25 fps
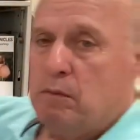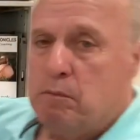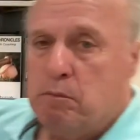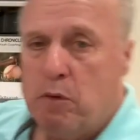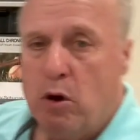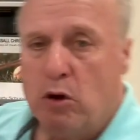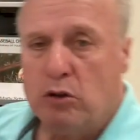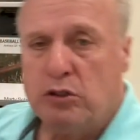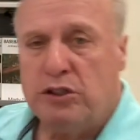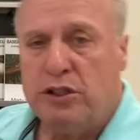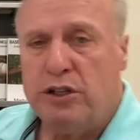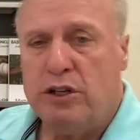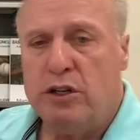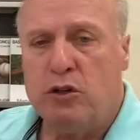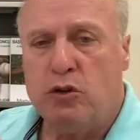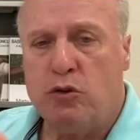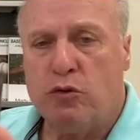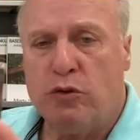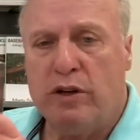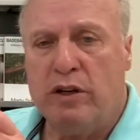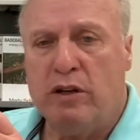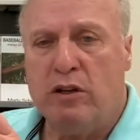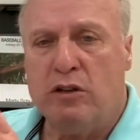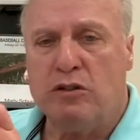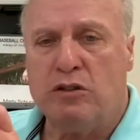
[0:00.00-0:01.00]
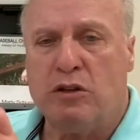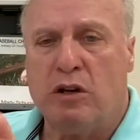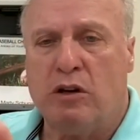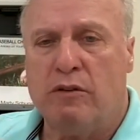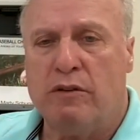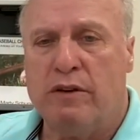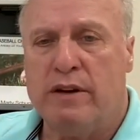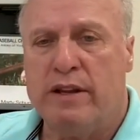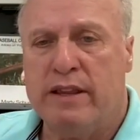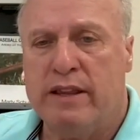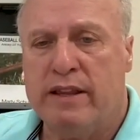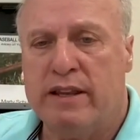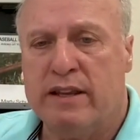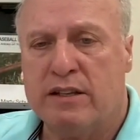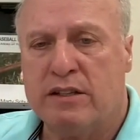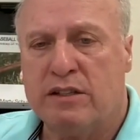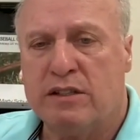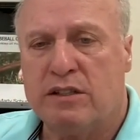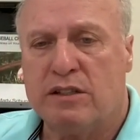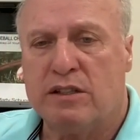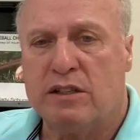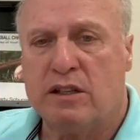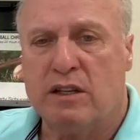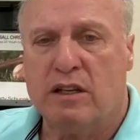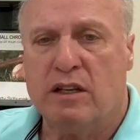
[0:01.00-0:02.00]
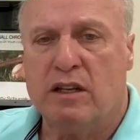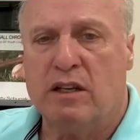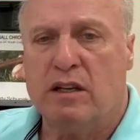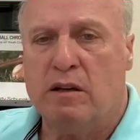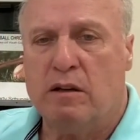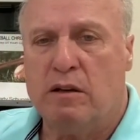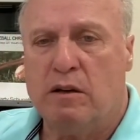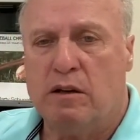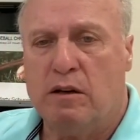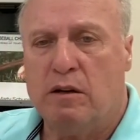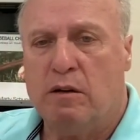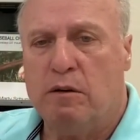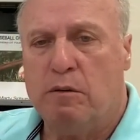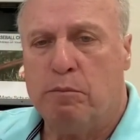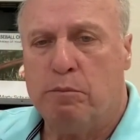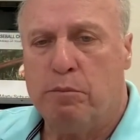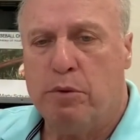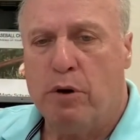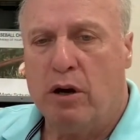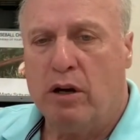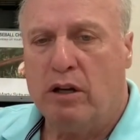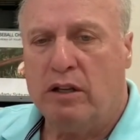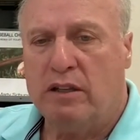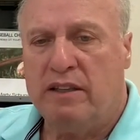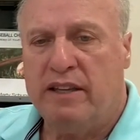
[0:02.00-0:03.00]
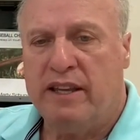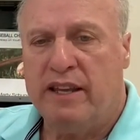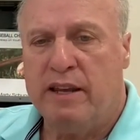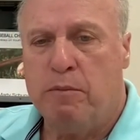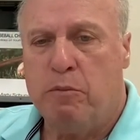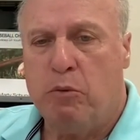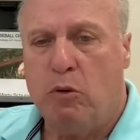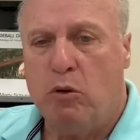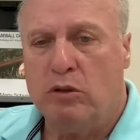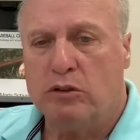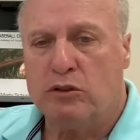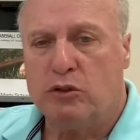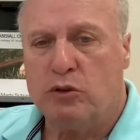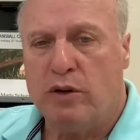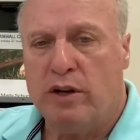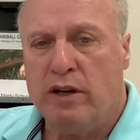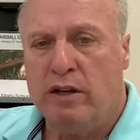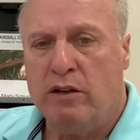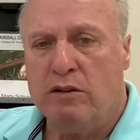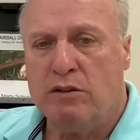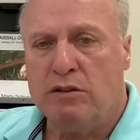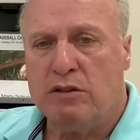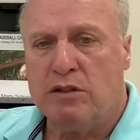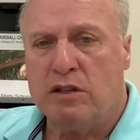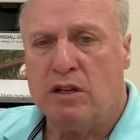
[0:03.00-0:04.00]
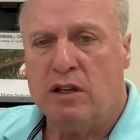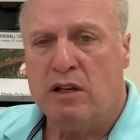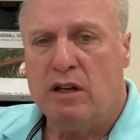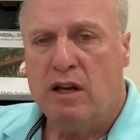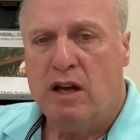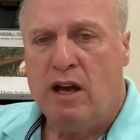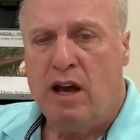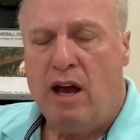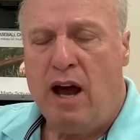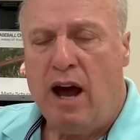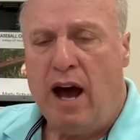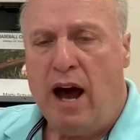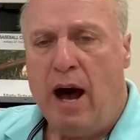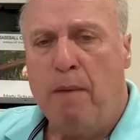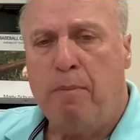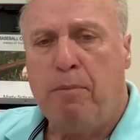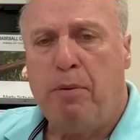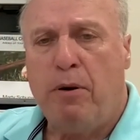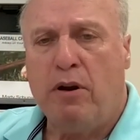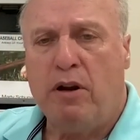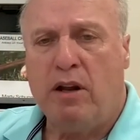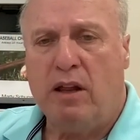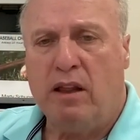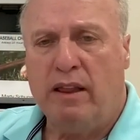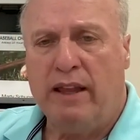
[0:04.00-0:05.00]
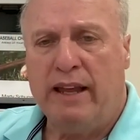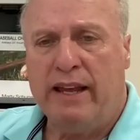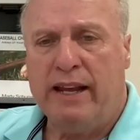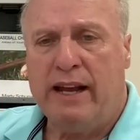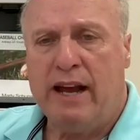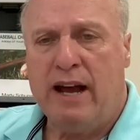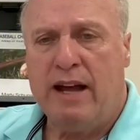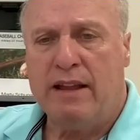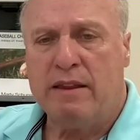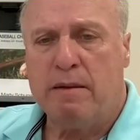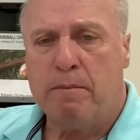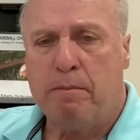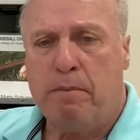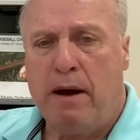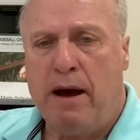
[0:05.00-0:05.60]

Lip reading: Most of the drills are in this book, T-Ball Drills. I'll put a link on the